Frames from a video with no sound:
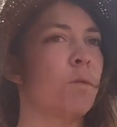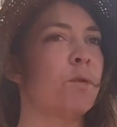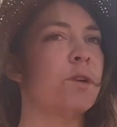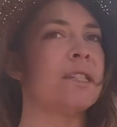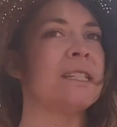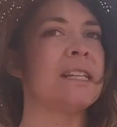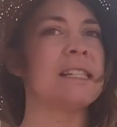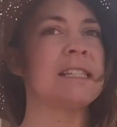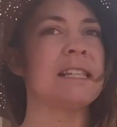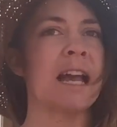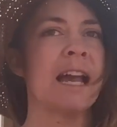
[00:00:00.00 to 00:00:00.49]
We're
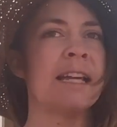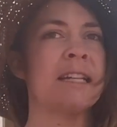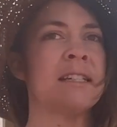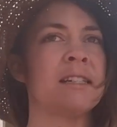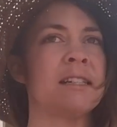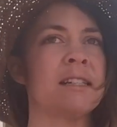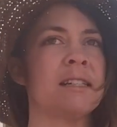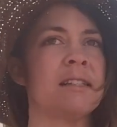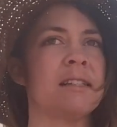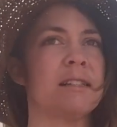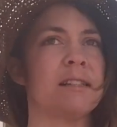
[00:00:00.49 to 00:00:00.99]
designed
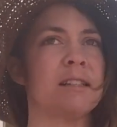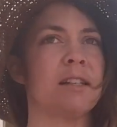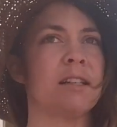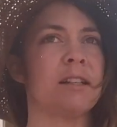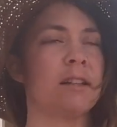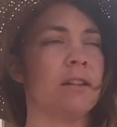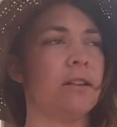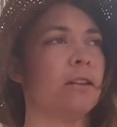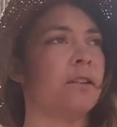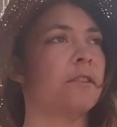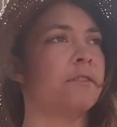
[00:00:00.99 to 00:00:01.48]

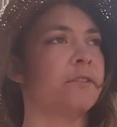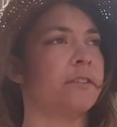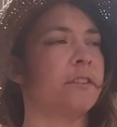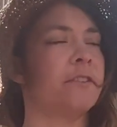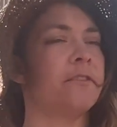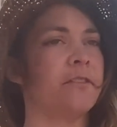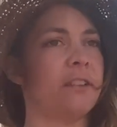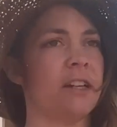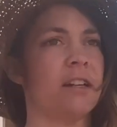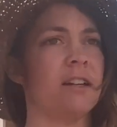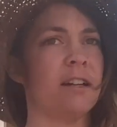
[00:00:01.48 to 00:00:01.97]
to look for
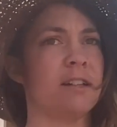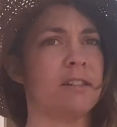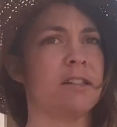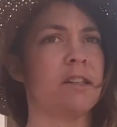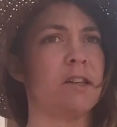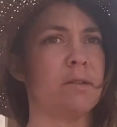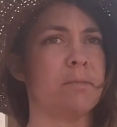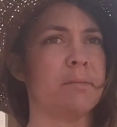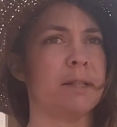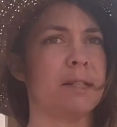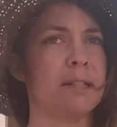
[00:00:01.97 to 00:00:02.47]
fear as
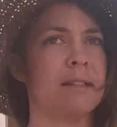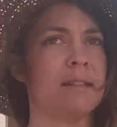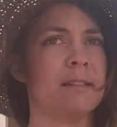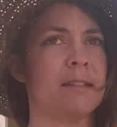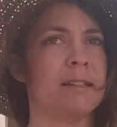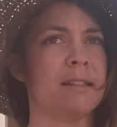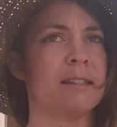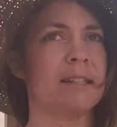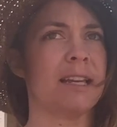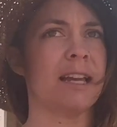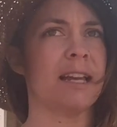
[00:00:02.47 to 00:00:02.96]
humans.
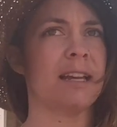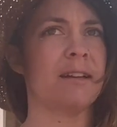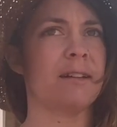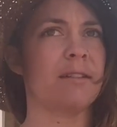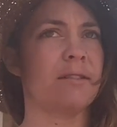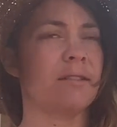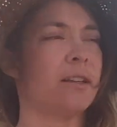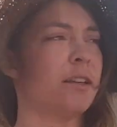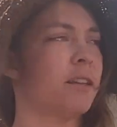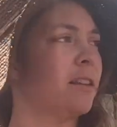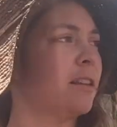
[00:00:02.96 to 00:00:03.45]
It's like,
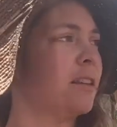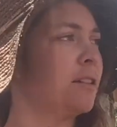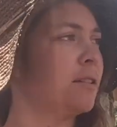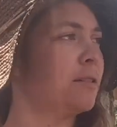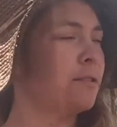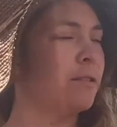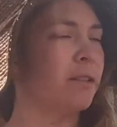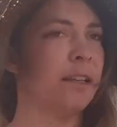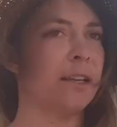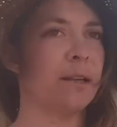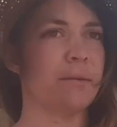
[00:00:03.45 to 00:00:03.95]
look at the
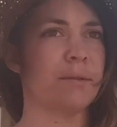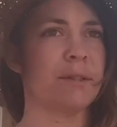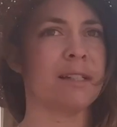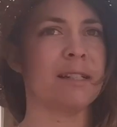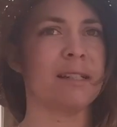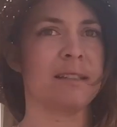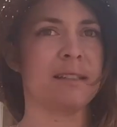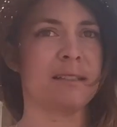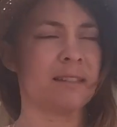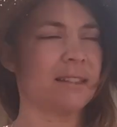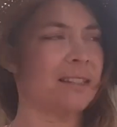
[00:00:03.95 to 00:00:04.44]
news. Like, we're
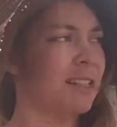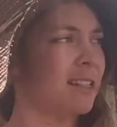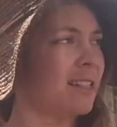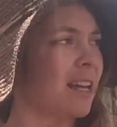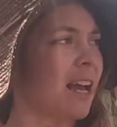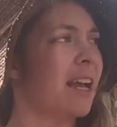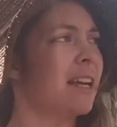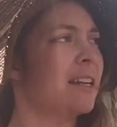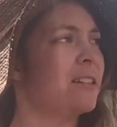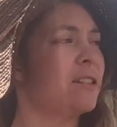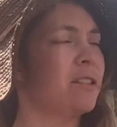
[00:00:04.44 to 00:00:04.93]

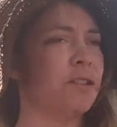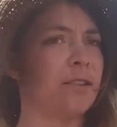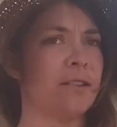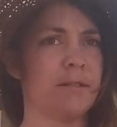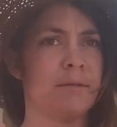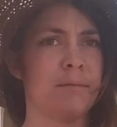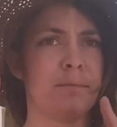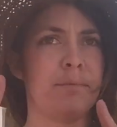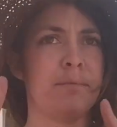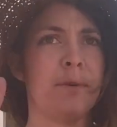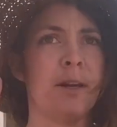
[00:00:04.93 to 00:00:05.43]
designed
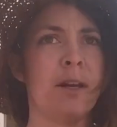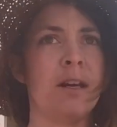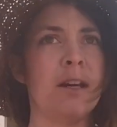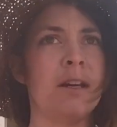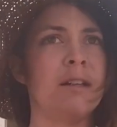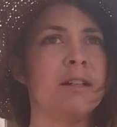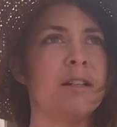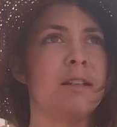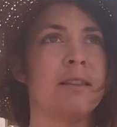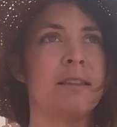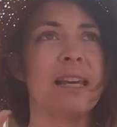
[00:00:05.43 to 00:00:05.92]
to
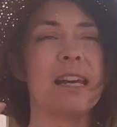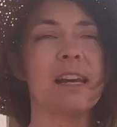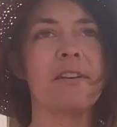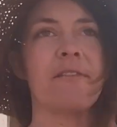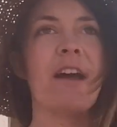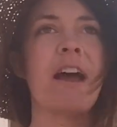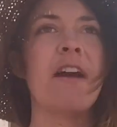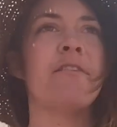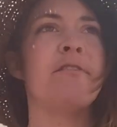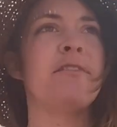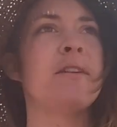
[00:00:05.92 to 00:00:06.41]
think of
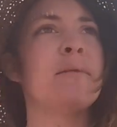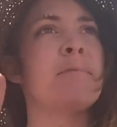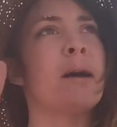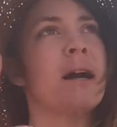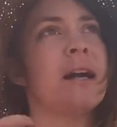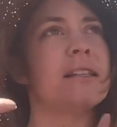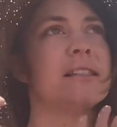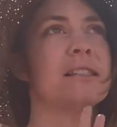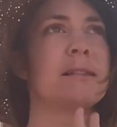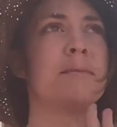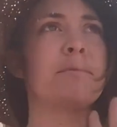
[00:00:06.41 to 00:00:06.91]
every
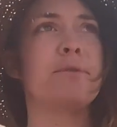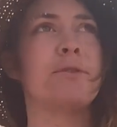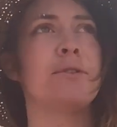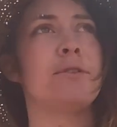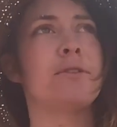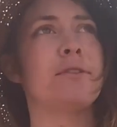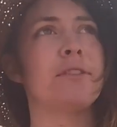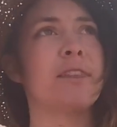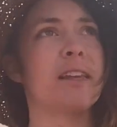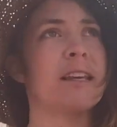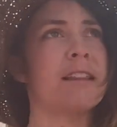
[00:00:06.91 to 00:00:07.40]

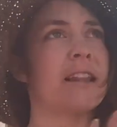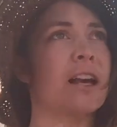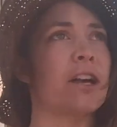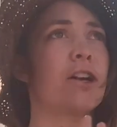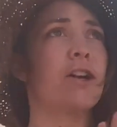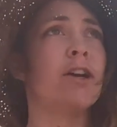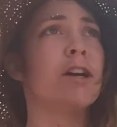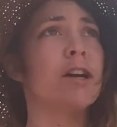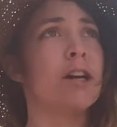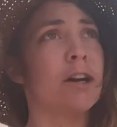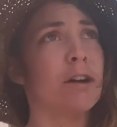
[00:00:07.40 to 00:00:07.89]
possible thing that
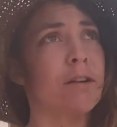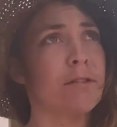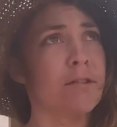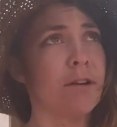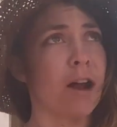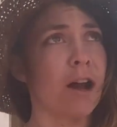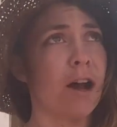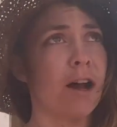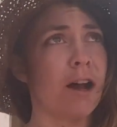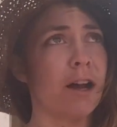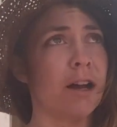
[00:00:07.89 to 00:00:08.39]
could go
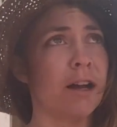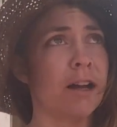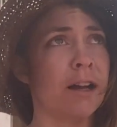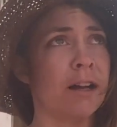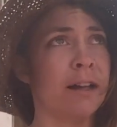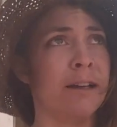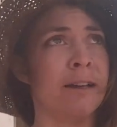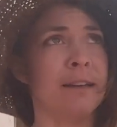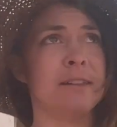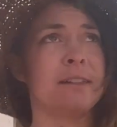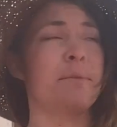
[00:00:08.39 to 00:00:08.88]
wrong
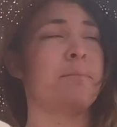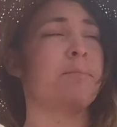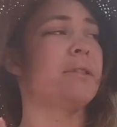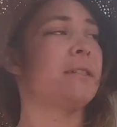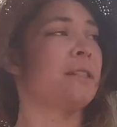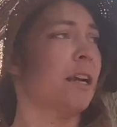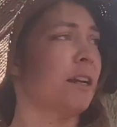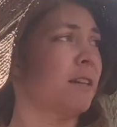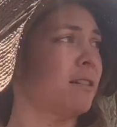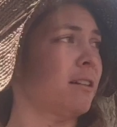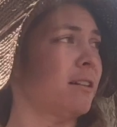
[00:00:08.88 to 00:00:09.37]
to
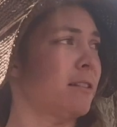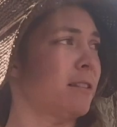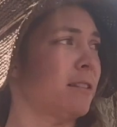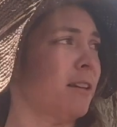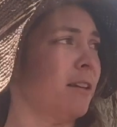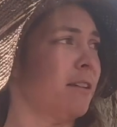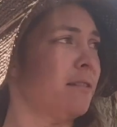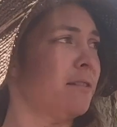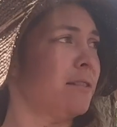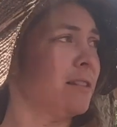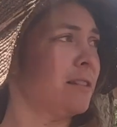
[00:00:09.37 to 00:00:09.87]
protect
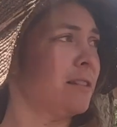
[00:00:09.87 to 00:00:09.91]
ourselves.